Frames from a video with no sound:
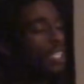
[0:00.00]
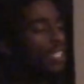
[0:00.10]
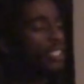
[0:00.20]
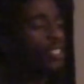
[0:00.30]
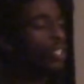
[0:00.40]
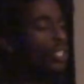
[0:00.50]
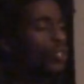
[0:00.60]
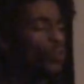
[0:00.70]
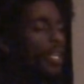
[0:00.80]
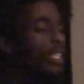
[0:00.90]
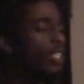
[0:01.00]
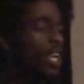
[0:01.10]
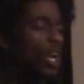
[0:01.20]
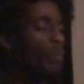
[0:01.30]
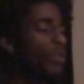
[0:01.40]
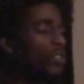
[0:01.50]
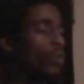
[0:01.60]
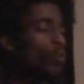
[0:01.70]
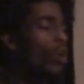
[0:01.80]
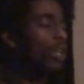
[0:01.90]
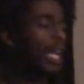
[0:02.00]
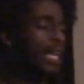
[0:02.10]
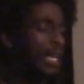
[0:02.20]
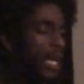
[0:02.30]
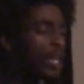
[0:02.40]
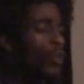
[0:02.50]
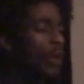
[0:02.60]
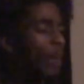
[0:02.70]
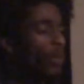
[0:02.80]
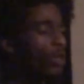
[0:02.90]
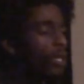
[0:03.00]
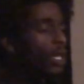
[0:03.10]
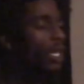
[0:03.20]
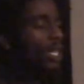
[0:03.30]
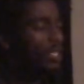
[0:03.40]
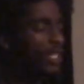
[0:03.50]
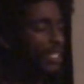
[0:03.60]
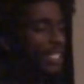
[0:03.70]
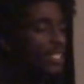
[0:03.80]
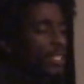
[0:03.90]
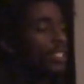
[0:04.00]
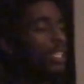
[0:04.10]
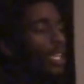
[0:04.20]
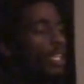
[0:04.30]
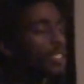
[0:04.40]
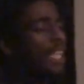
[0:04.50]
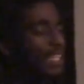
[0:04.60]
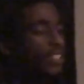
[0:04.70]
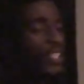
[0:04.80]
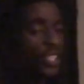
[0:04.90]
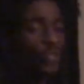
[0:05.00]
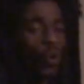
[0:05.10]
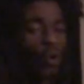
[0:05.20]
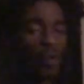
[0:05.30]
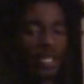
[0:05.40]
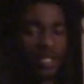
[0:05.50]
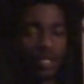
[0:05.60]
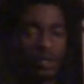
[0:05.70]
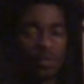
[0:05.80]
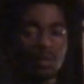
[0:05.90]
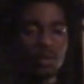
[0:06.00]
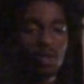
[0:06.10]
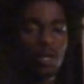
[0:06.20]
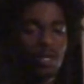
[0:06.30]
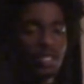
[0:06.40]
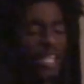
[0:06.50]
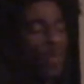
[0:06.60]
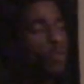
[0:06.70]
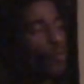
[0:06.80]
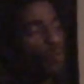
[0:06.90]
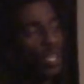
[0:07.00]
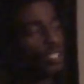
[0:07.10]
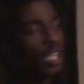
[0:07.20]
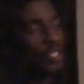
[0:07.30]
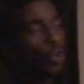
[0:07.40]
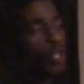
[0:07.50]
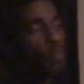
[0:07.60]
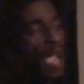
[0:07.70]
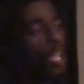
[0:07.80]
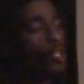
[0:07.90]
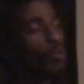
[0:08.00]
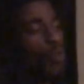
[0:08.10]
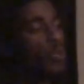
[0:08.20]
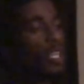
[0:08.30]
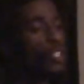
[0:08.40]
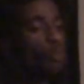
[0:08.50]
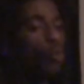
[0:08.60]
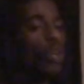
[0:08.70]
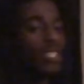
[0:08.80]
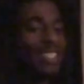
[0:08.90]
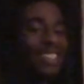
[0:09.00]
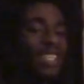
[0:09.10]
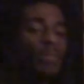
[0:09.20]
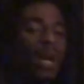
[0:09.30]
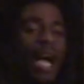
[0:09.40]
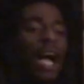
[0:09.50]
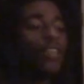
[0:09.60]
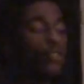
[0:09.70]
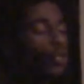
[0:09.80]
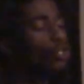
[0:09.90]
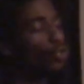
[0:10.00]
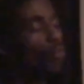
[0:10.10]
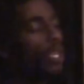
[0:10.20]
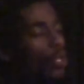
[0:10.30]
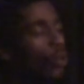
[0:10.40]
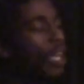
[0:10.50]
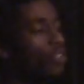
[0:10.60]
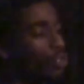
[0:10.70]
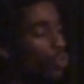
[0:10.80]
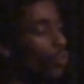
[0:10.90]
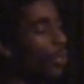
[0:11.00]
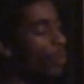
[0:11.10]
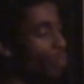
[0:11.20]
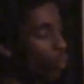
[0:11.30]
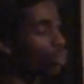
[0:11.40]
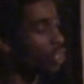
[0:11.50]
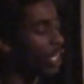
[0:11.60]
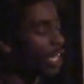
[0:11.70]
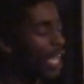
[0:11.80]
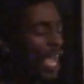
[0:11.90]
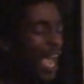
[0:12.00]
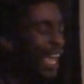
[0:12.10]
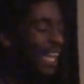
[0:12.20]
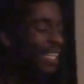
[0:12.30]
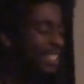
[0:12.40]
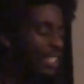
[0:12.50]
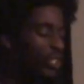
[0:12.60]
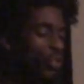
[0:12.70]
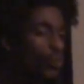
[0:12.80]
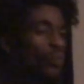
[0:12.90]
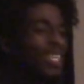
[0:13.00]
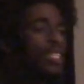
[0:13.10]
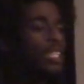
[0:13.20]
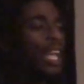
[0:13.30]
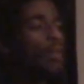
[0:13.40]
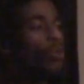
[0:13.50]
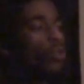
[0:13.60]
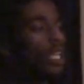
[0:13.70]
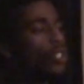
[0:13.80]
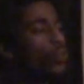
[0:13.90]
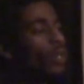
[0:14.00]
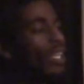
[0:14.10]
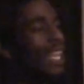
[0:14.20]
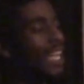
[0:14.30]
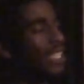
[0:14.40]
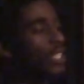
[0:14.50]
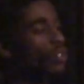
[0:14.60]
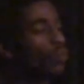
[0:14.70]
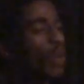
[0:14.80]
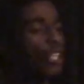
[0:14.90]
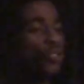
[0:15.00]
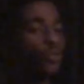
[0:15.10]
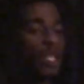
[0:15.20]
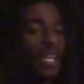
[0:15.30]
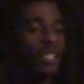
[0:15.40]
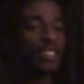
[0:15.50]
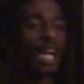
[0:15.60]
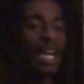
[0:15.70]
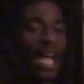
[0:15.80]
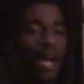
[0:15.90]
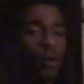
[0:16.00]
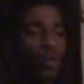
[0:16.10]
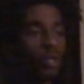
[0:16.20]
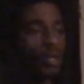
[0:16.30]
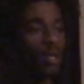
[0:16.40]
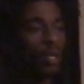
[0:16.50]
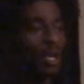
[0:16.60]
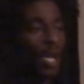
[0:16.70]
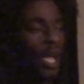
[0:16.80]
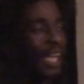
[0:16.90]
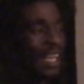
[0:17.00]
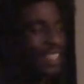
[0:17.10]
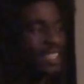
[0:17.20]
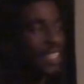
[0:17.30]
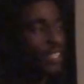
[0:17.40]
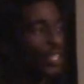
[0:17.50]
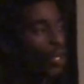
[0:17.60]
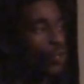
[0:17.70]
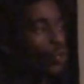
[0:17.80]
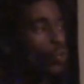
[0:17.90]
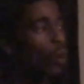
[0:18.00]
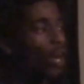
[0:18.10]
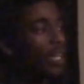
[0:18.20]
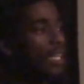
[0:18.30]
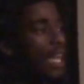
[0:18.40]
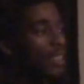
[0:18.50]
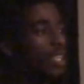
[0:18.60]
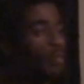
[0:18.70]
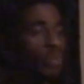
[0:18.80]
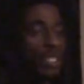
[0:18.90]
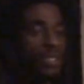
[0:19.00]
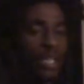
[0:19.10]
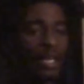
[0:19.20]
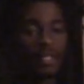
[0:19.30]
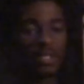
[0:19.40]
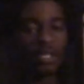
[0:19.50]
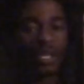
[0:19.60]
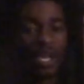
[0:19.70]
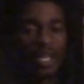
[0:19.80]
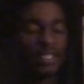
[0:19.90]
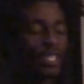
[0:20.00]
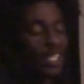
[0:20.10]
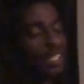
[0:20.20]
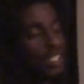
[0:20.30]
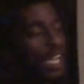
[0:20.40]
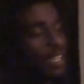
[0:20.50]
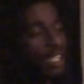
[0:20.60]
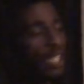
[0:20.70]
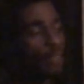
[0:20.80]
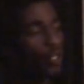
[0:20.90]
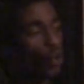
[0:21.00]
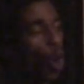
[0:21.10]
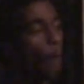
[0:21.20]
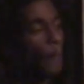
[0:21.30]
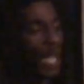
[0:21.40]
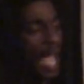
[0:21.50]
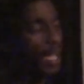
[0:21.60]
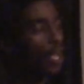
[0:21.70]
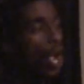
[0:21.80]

says, until these wings encompass the world like a candy wrapper. See, this is that Tootsie Roll racism. The type of oppression that's only palatable because the poison is hidden behind 32 milligrams of sugar and bullshit. And it isn't until you read the label that you realize that this will rot you from the inside out. It isn't until you are nothing but dust, until there's nothing left to call black